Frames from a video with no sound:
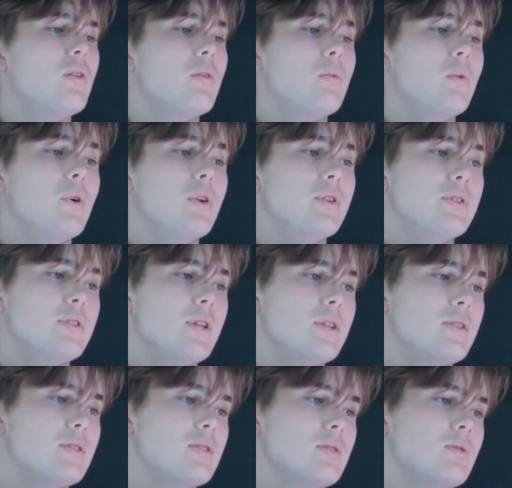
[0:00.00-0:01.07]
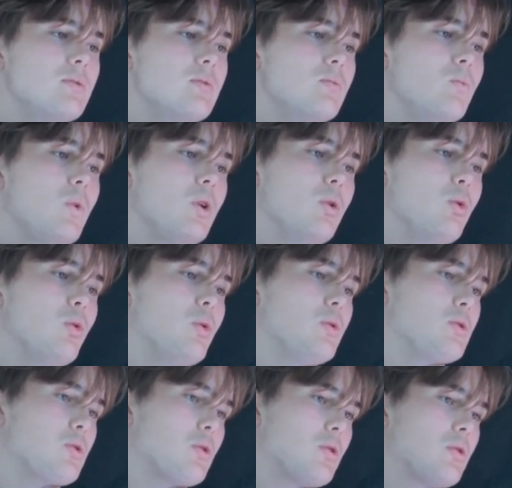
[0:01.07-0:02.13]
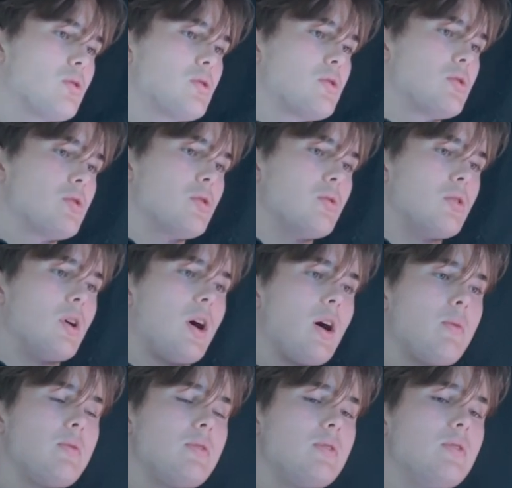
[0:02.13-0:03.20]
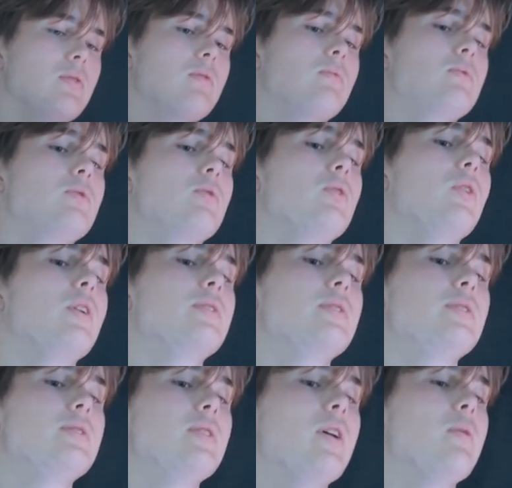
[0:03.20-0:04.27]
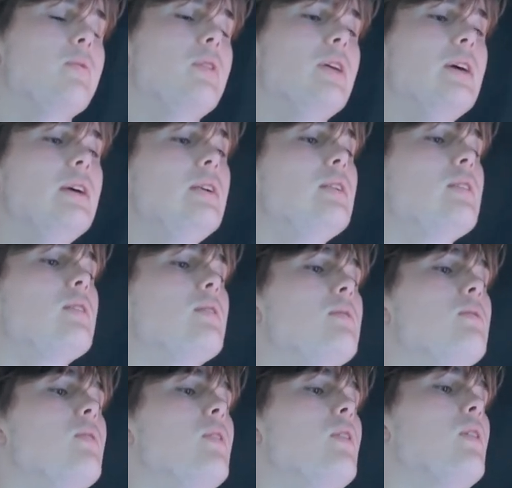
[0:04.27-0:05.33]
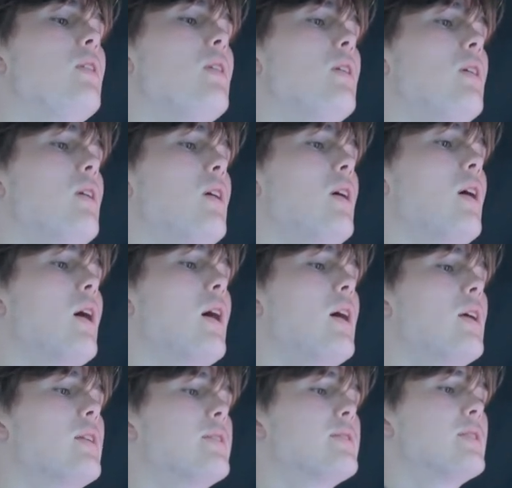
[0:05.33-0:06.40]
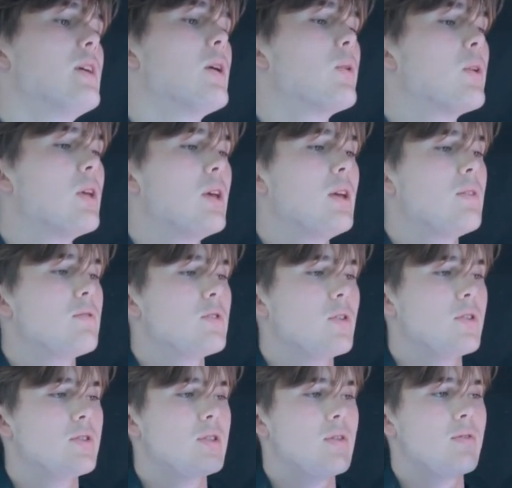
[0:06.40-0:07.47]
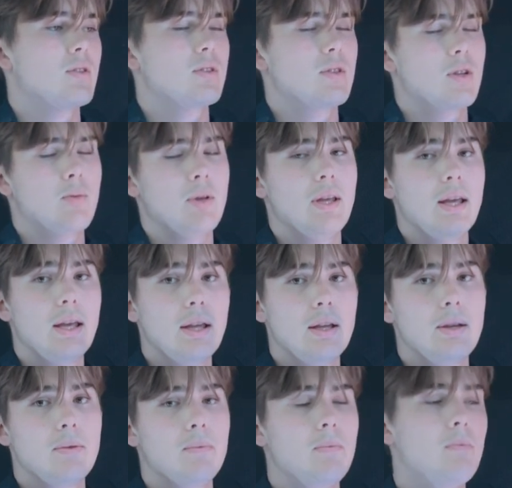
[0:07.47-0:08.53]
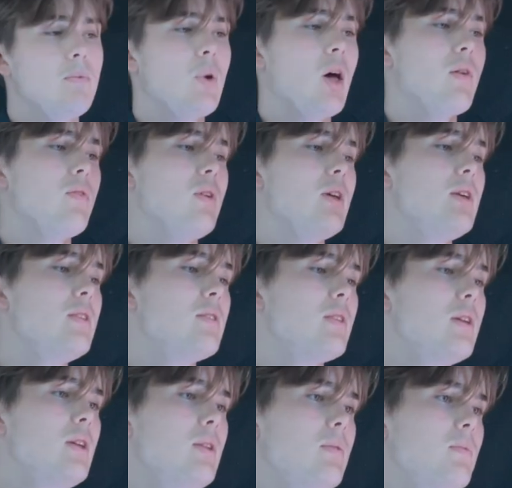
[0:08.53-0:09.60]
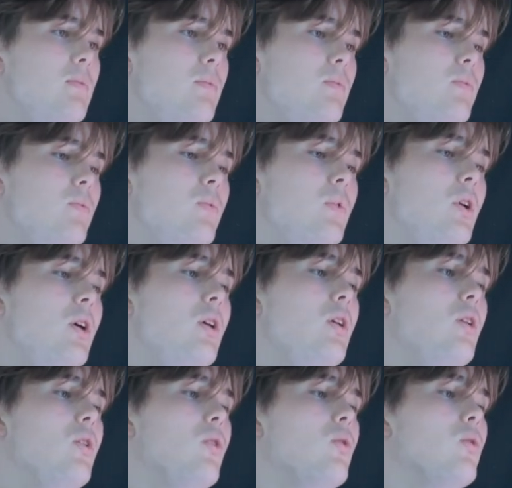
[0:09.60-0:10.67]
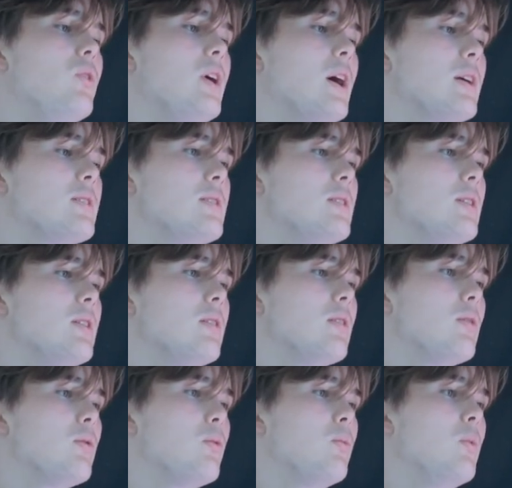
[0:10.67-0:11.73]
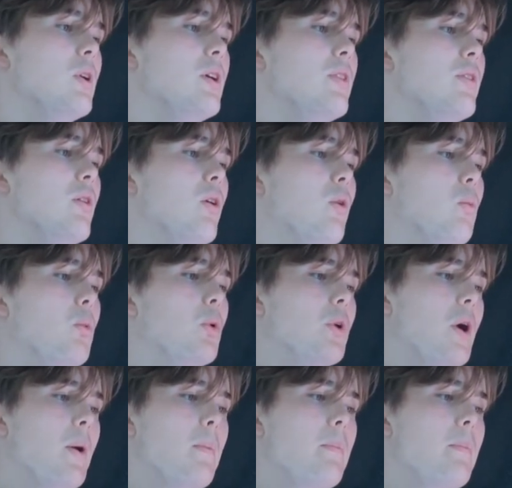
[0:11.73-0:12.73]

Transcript: What is this? Well, it's got 2 carbons, so now it has to start with eth, and it's an alkene, so its suffix is going to be ene. We have ethene reacting with water.